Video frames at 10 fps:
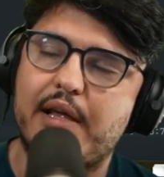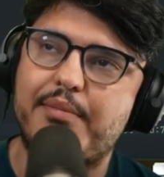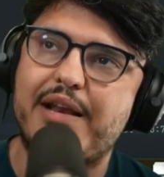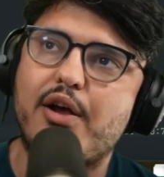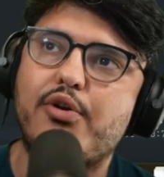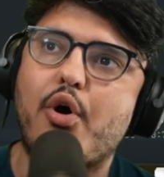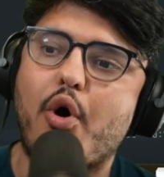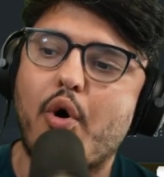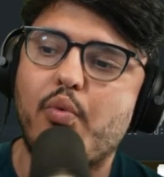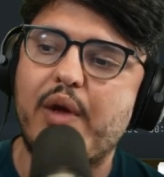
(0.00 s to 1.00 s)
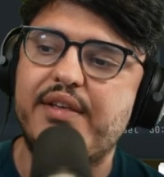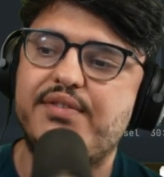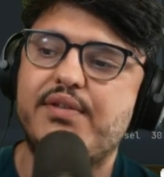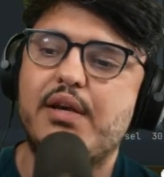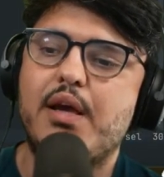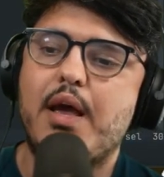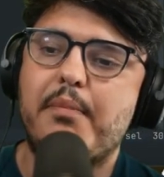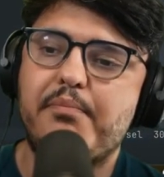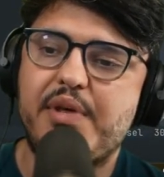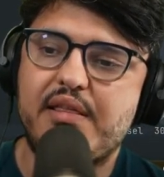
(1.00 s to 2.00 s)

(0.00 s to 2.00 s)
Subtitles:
It might not always be